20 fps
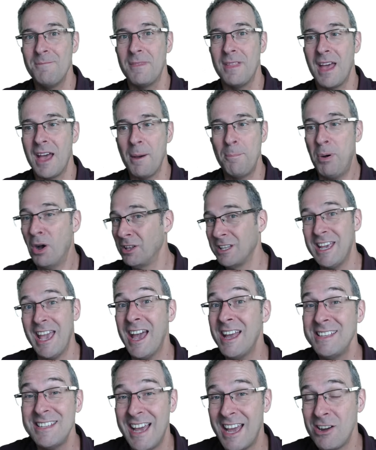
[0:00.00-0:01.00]
a poly-A
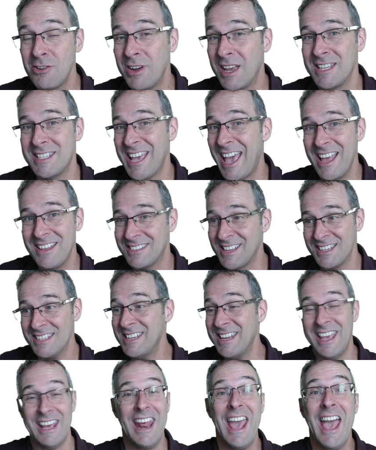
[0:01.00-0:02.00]
tail doesn't
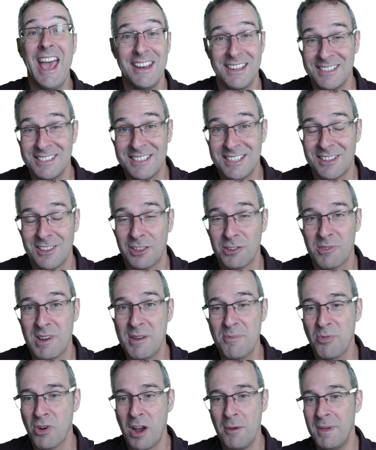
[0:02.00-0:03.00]
get added to the 3'
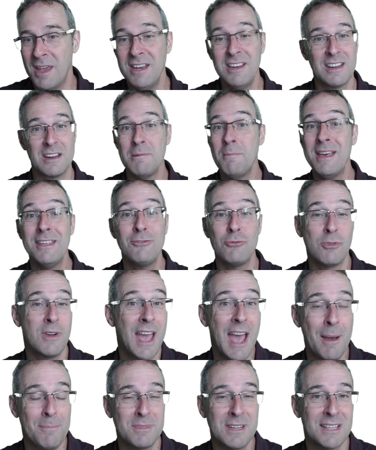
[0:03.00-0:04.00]
end, and a methyl
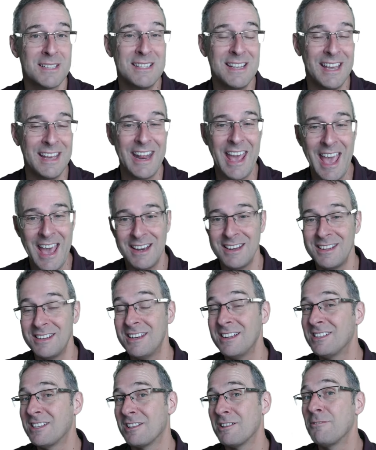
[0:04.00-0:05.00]
cap doesn't get added
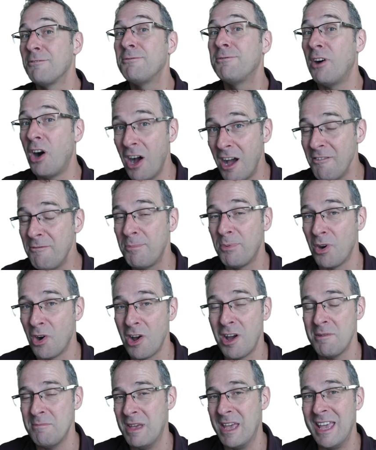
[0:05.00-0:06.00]
to the 5'
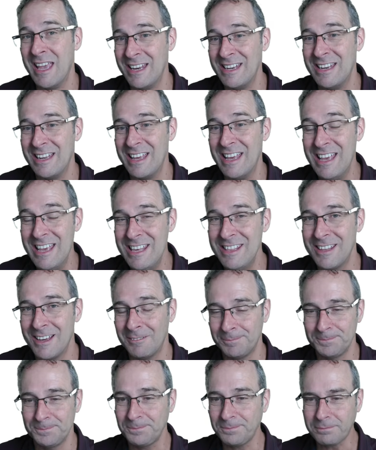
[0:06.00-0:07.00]
end either.
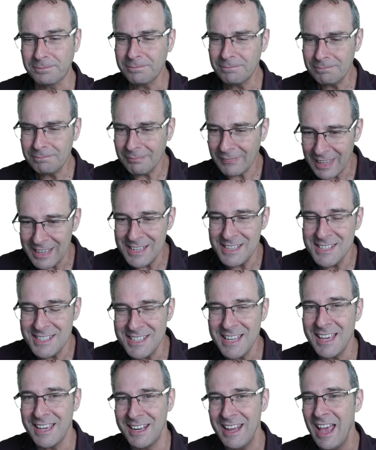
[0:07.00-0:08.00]

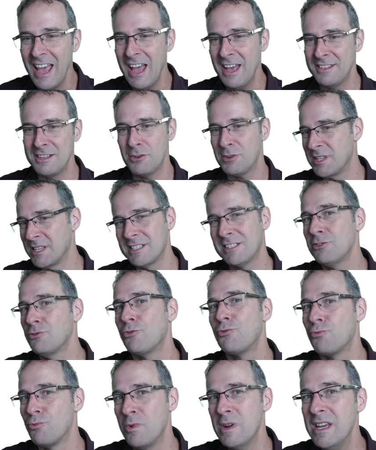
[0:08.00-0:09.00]
Instead, there are these little
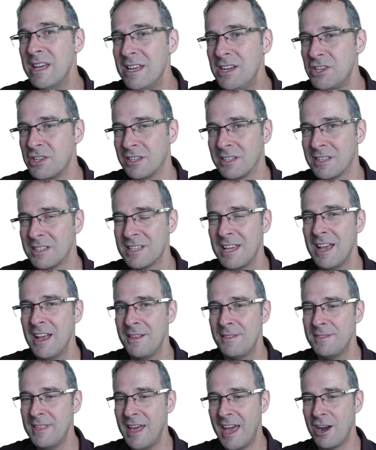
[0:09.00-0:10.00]
regions
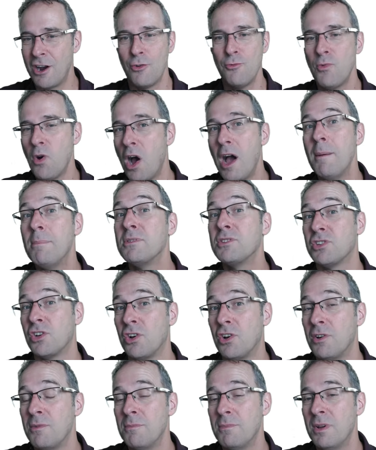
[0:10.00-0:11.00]
that a
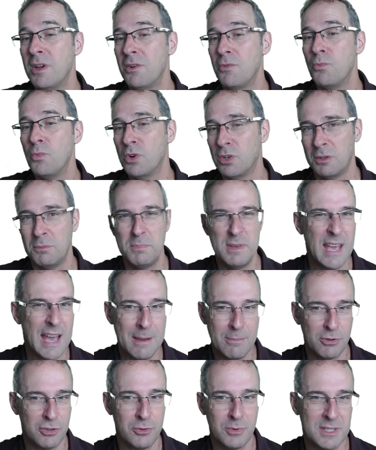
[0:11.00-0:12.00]
ribosome will be
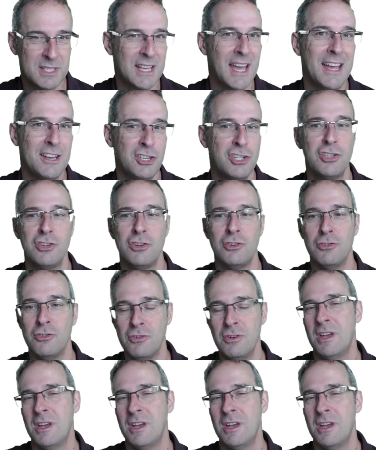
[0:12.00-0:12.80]
able to attach to